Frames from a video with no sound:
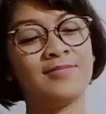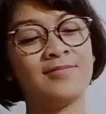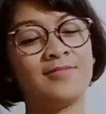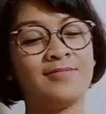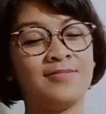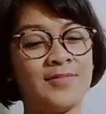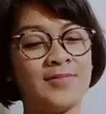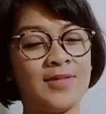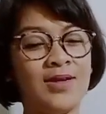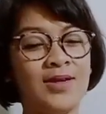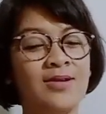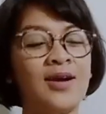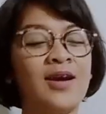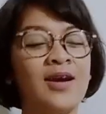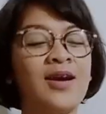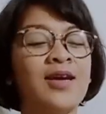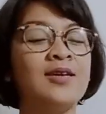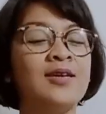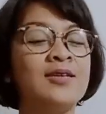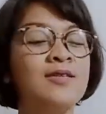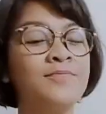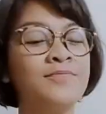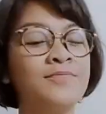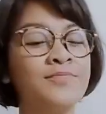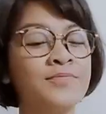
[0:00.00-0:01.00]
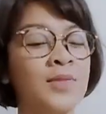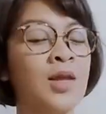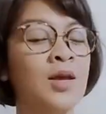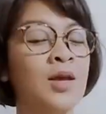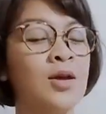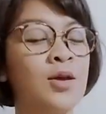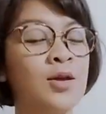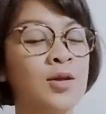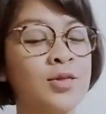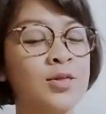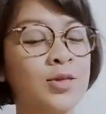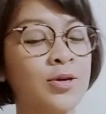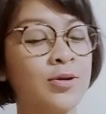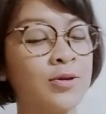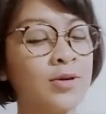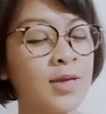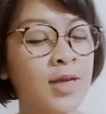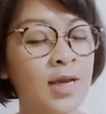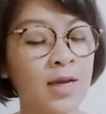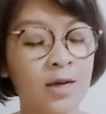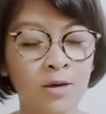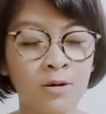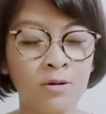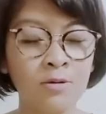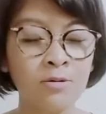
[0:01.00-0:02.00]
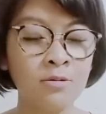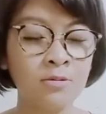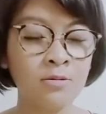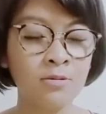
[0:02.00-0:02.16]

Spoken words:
Alright, so now